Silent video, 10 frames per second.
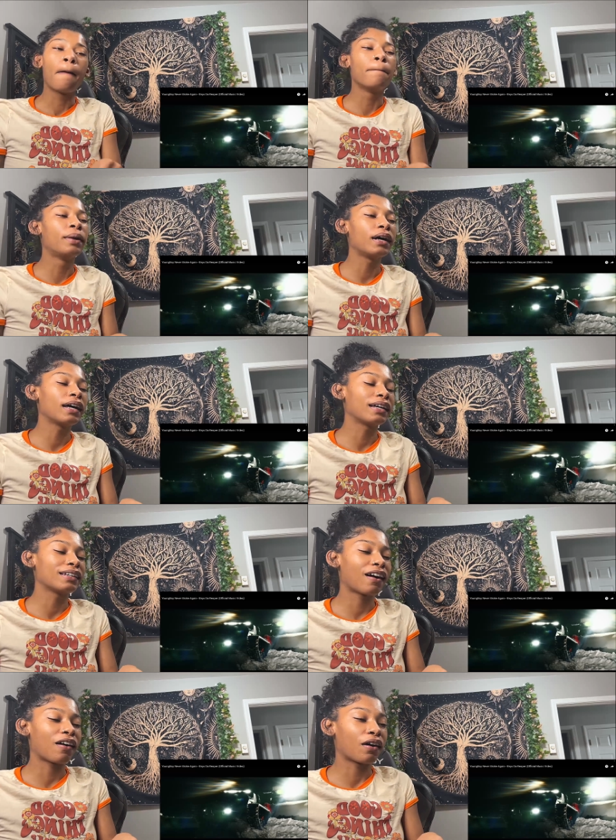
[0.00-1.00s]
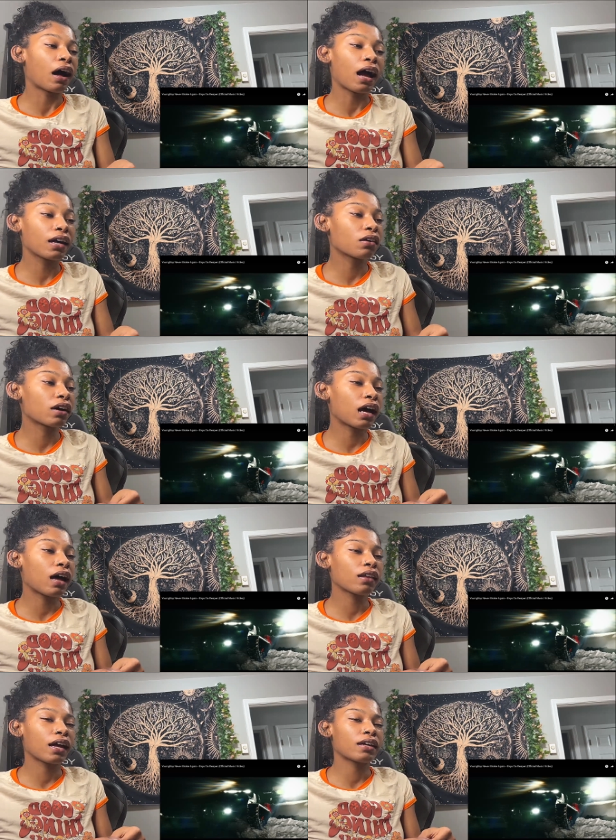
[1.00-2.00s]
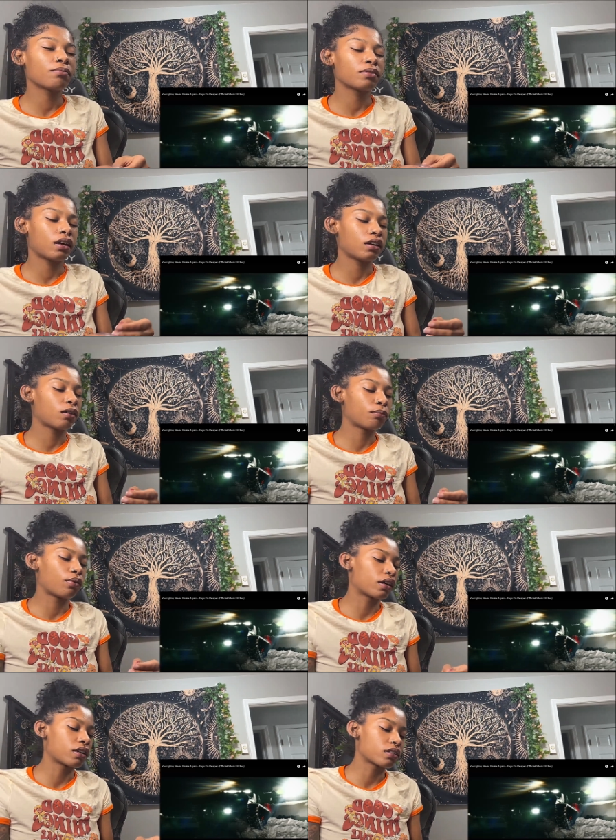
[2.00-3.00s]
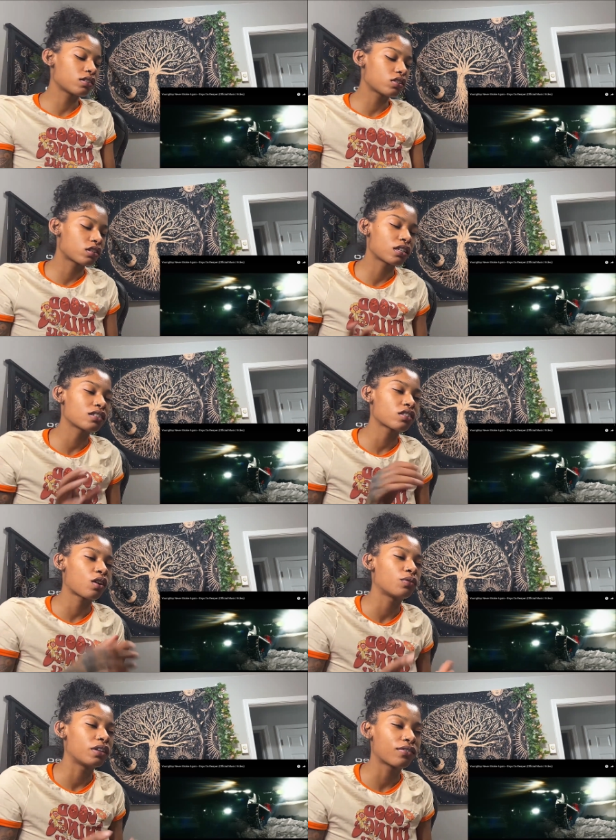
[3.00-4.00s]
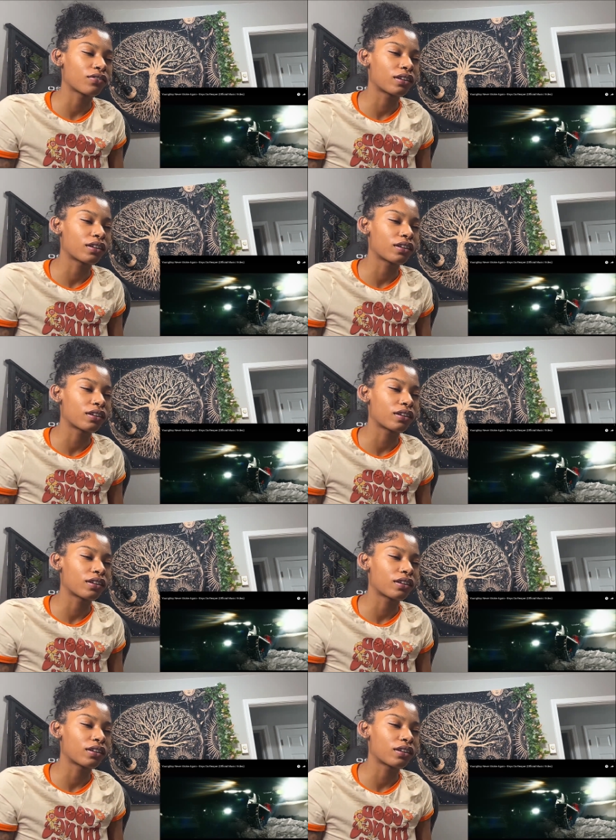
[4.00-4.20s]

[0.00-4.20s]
But y'all, I ain't gonna call I like NBA young boy because he just he's so different.